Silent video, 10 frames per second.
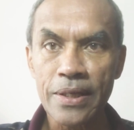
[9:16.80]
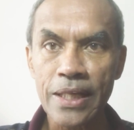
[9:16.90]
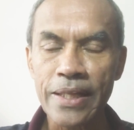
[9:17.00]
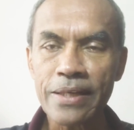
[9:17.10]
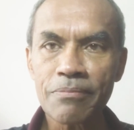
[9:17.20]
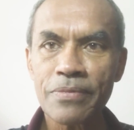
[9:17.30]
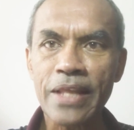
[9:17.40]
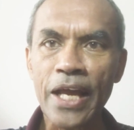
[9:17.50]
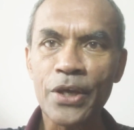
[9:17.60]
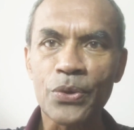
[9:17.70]
Till then,
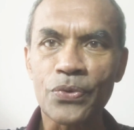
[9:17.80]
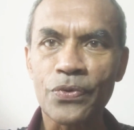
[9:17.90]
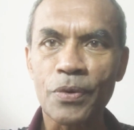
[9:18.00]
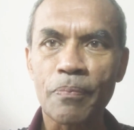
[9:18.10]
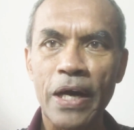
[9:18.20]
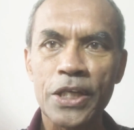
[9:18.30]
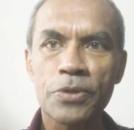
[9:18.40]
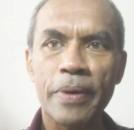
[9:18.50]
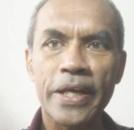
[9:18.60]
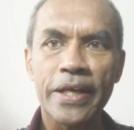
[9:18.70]
thank you for
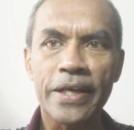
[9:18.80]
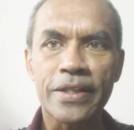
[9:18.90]
participating